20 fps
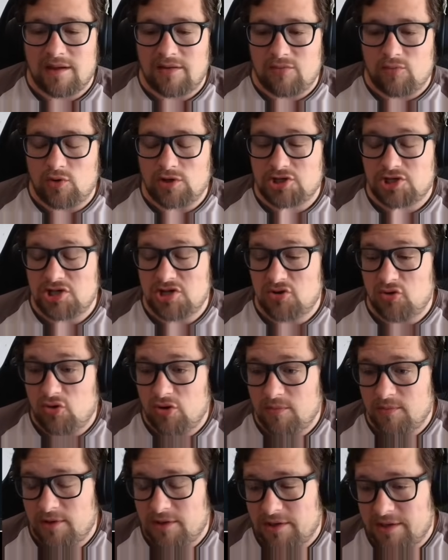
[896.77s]
which
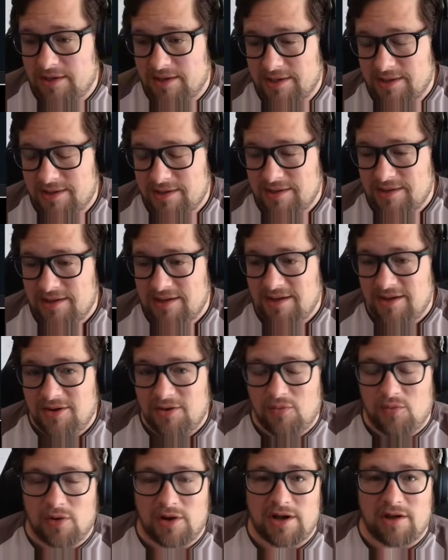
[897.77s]
normally
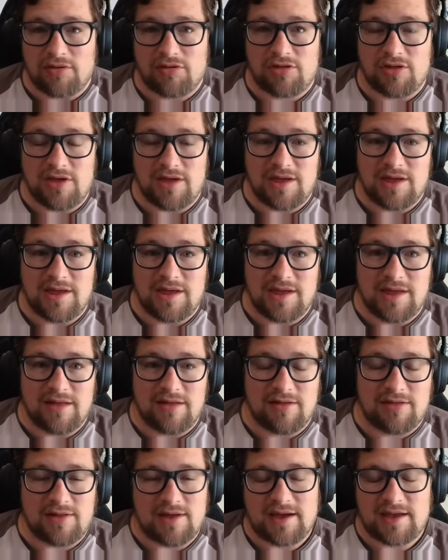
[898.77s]
what I'll see
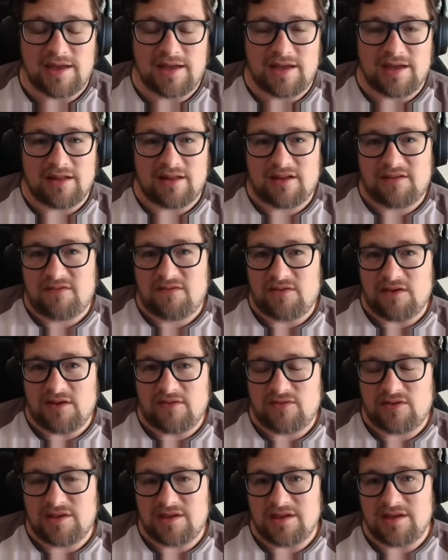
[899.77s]
is I can get like
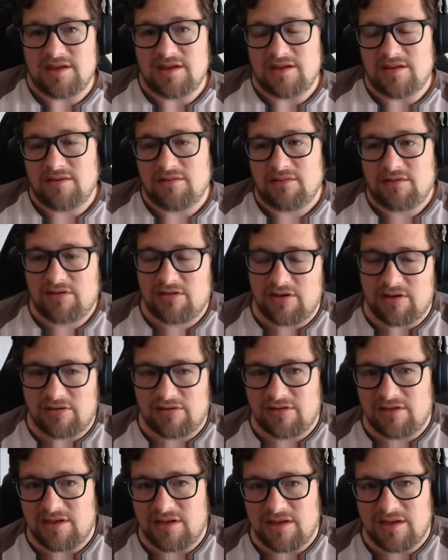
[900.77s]
50 or
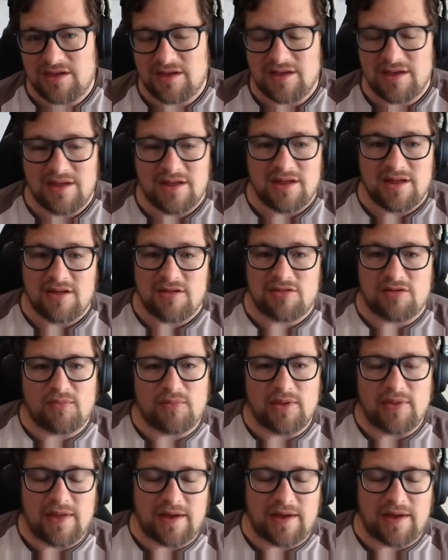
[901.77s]
60, something